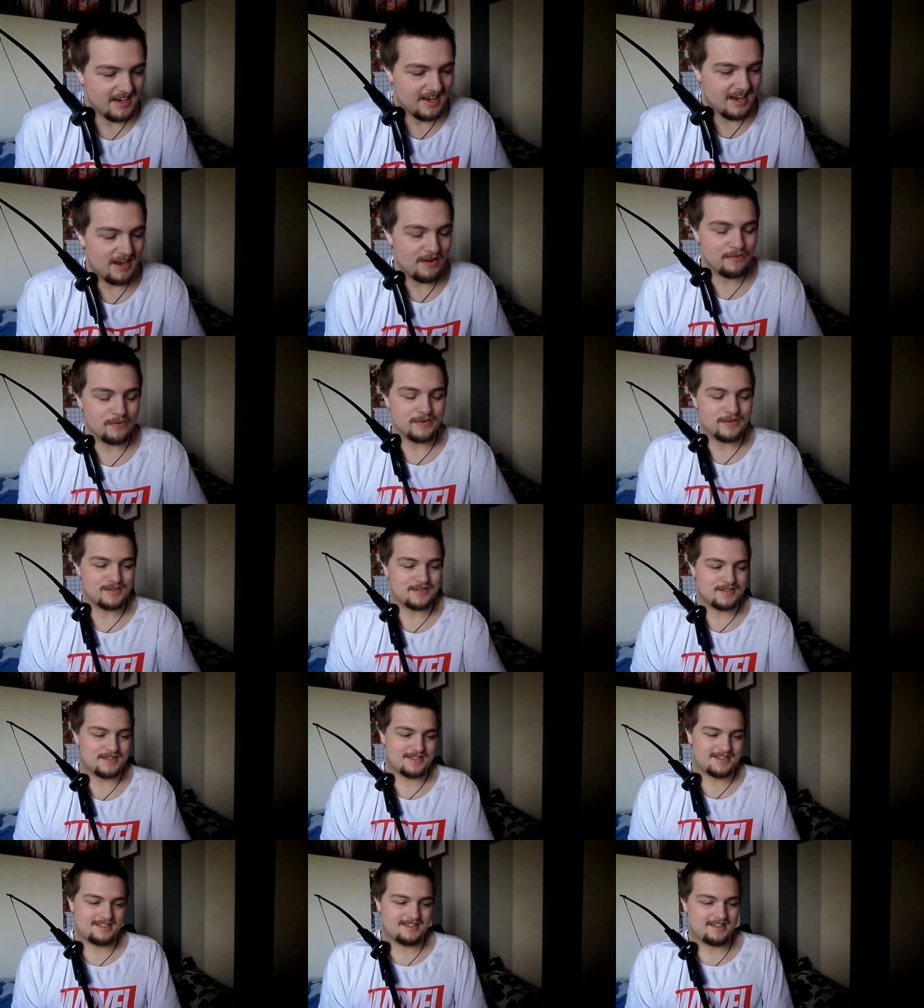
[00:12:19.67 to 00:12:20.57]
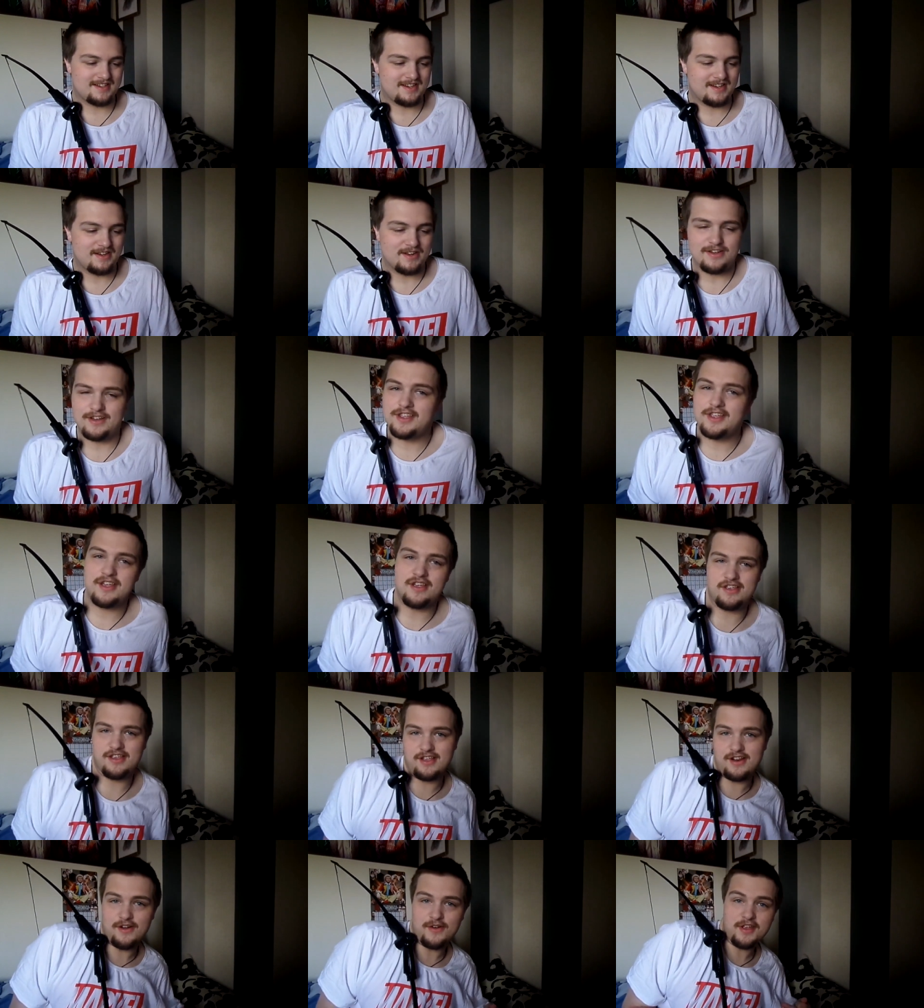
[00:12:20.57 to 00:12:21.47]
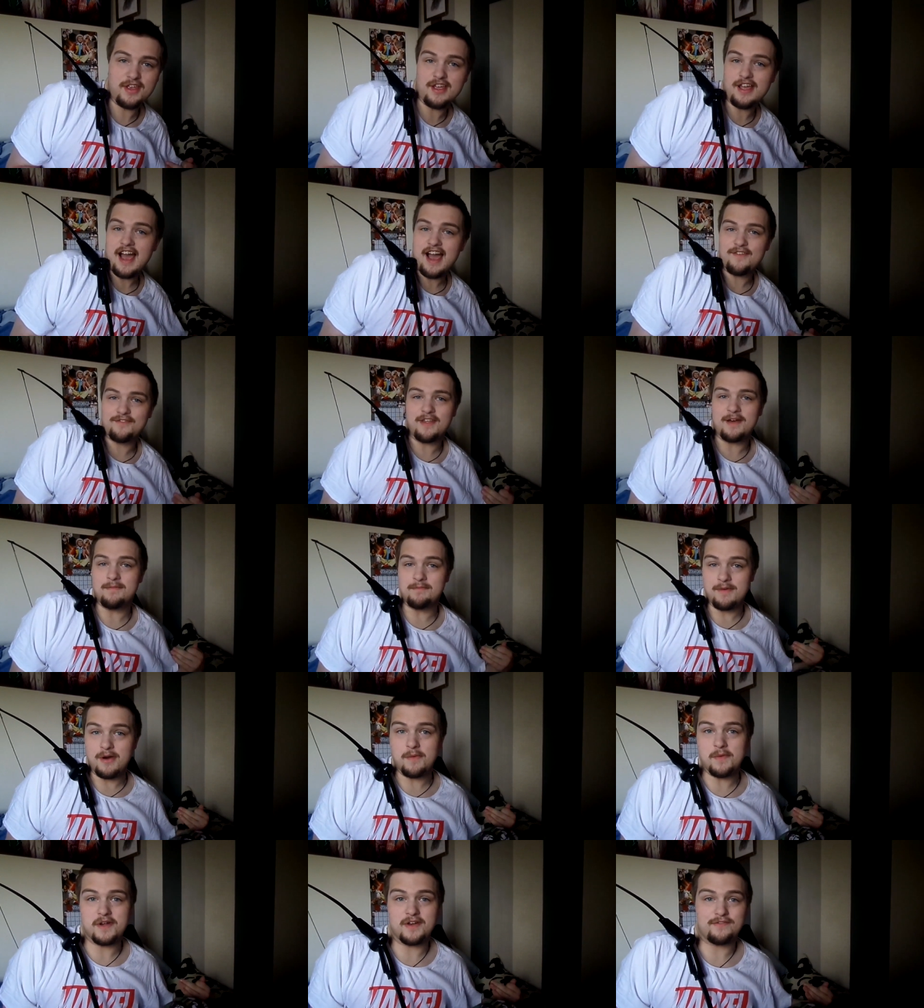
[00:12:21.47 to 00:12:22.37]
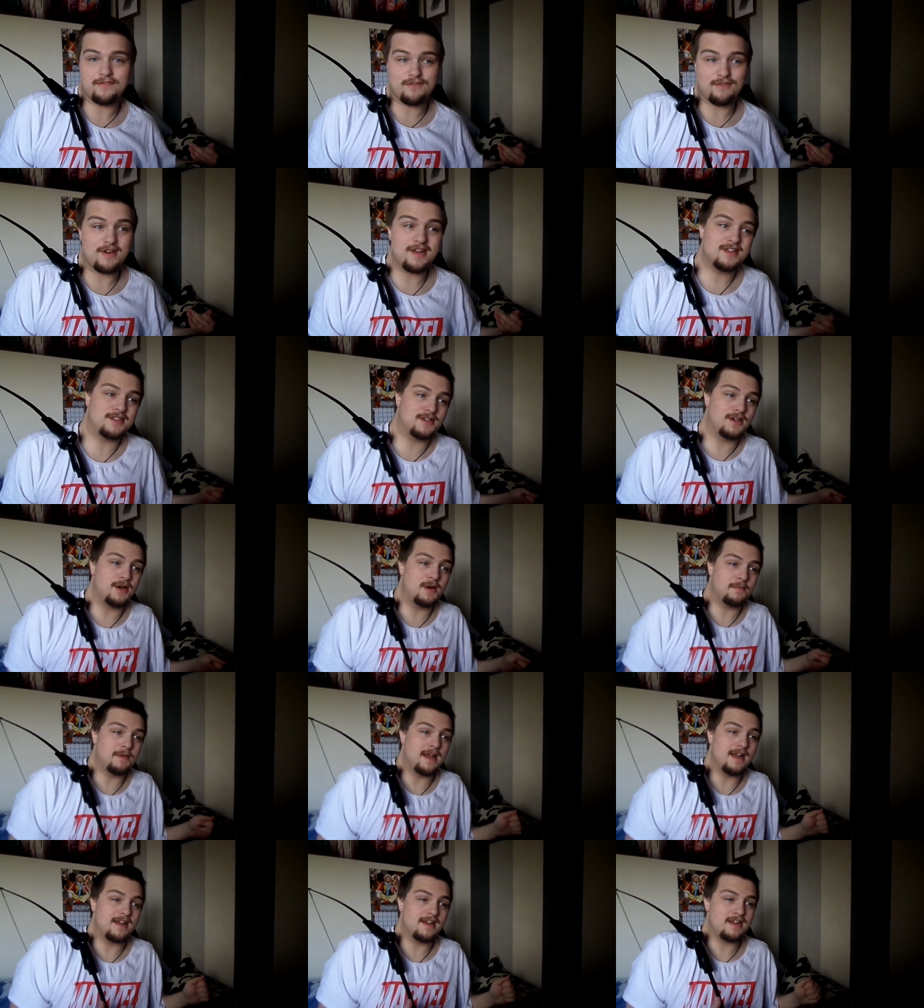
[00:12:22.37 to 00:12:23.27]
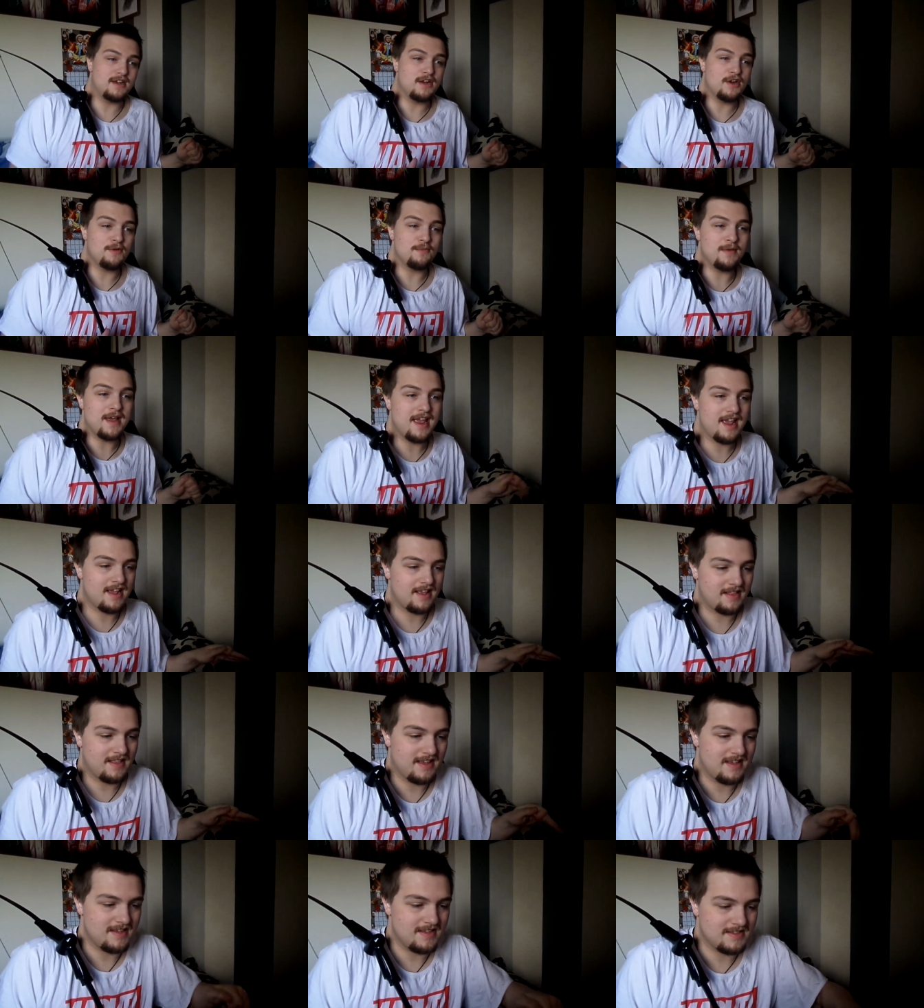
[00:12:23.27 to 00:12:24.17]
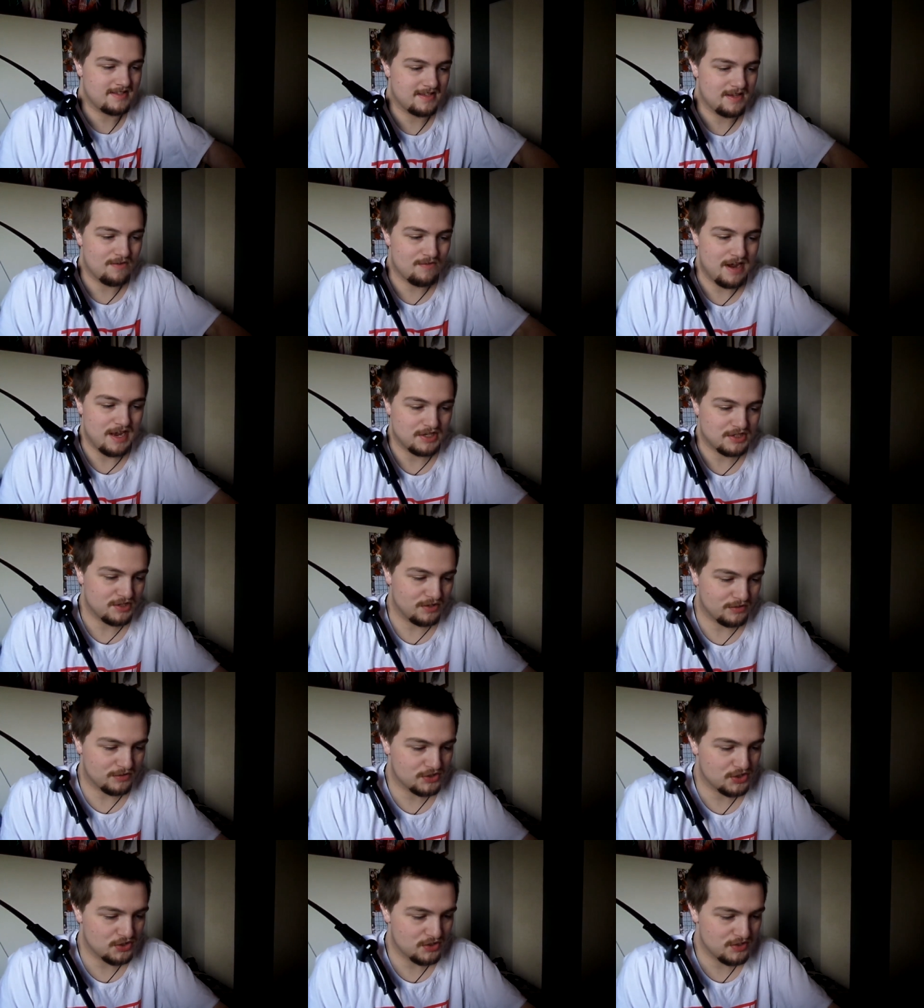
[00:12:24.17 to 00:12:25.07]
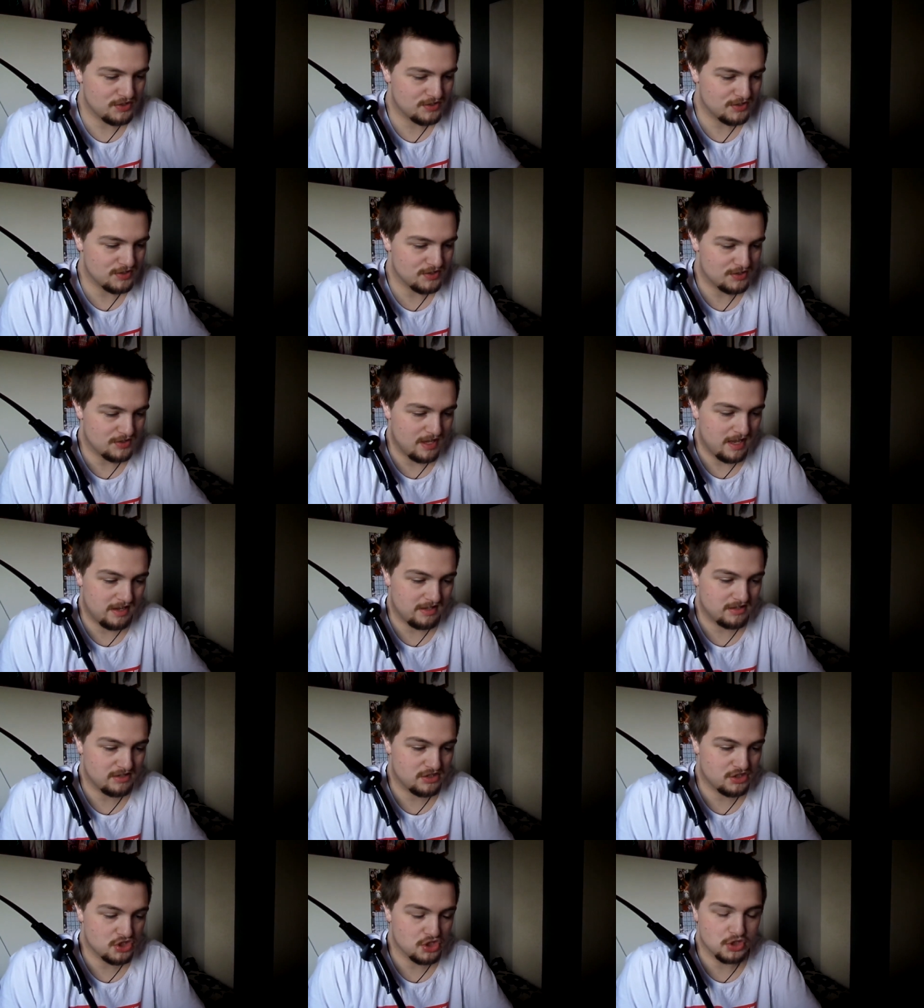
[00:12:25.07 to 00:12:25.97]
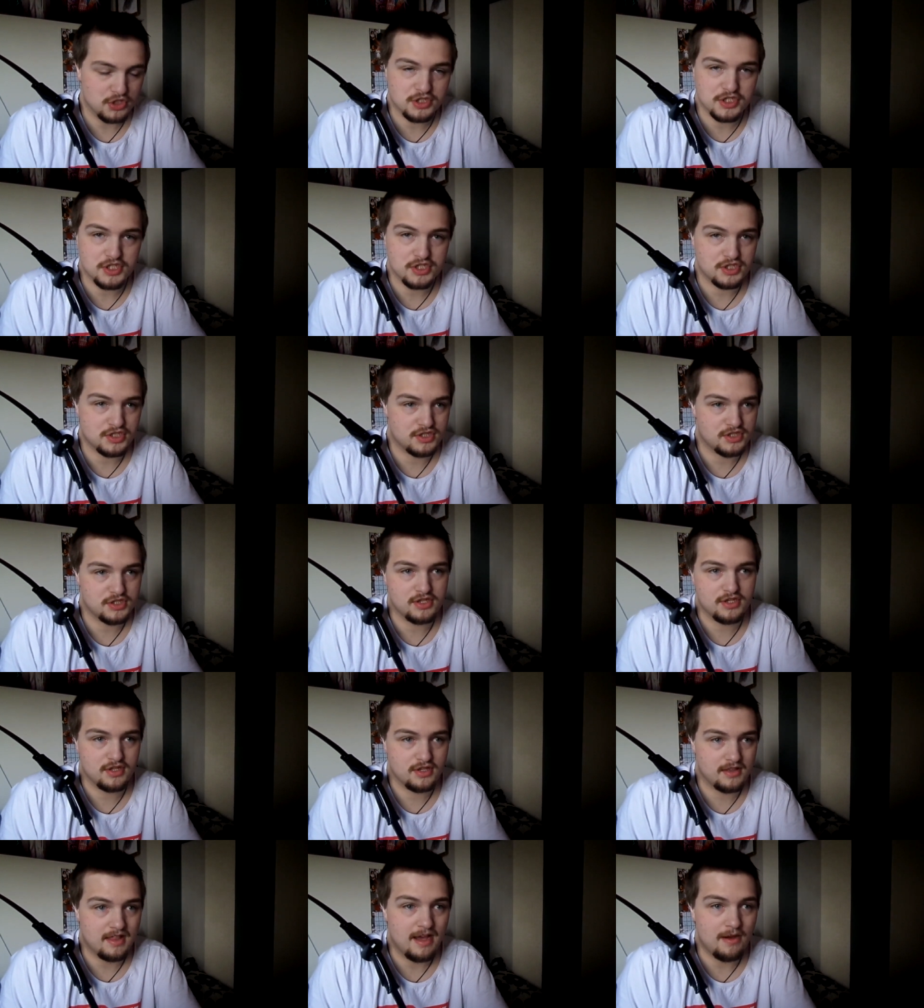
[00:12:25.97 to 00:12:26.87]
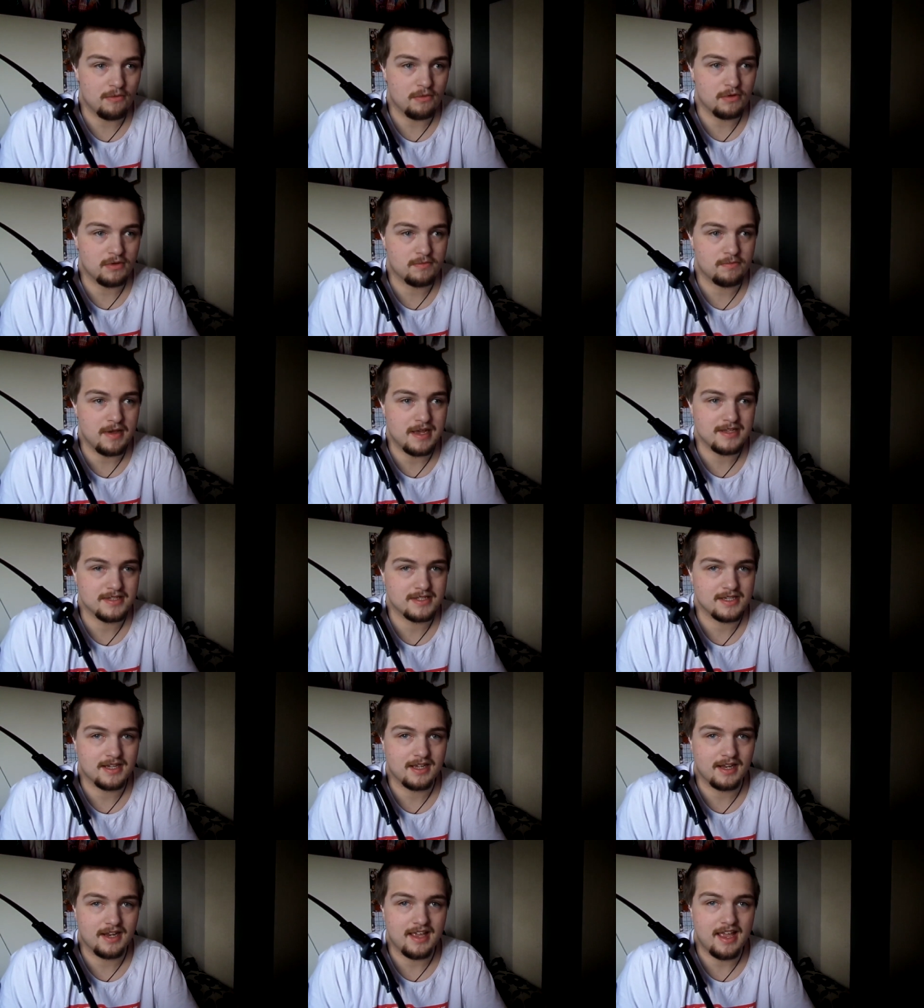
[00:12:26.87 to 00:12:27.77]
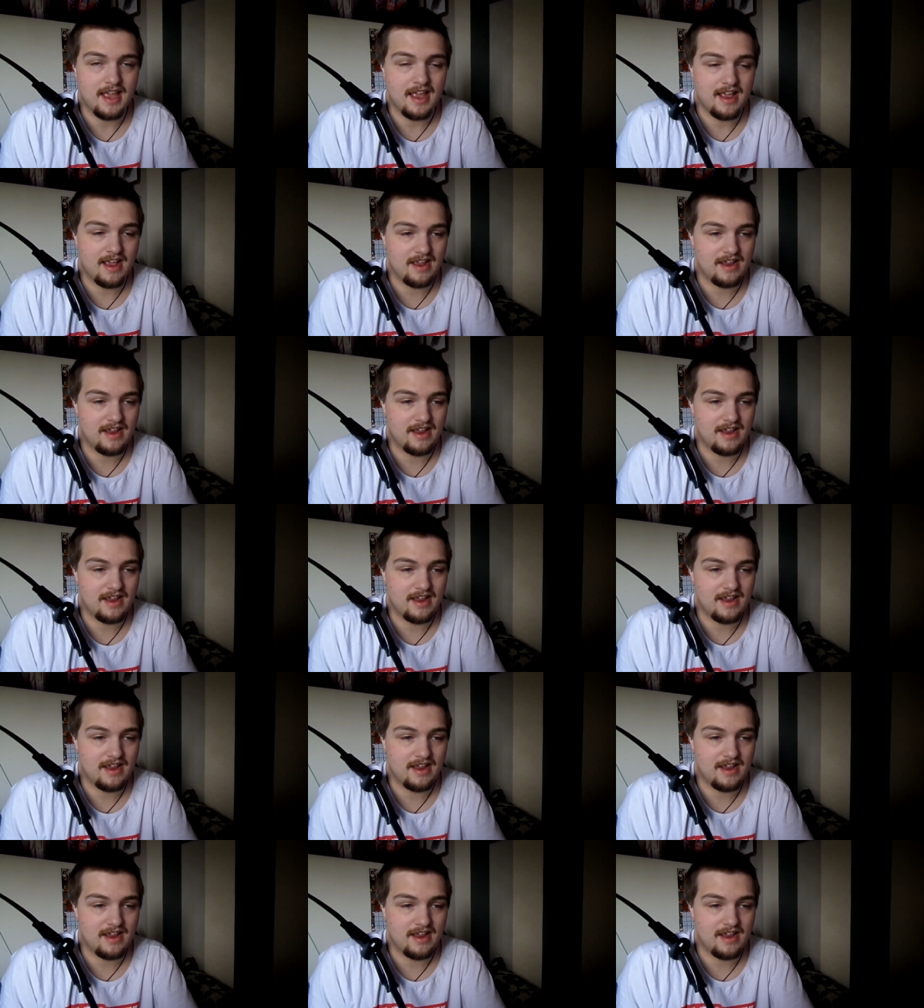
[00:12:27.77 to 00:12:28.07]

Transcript: it was, you know, you, you know, you have that moment to freeze up and, you know, make these irrational choices and choices that would basically,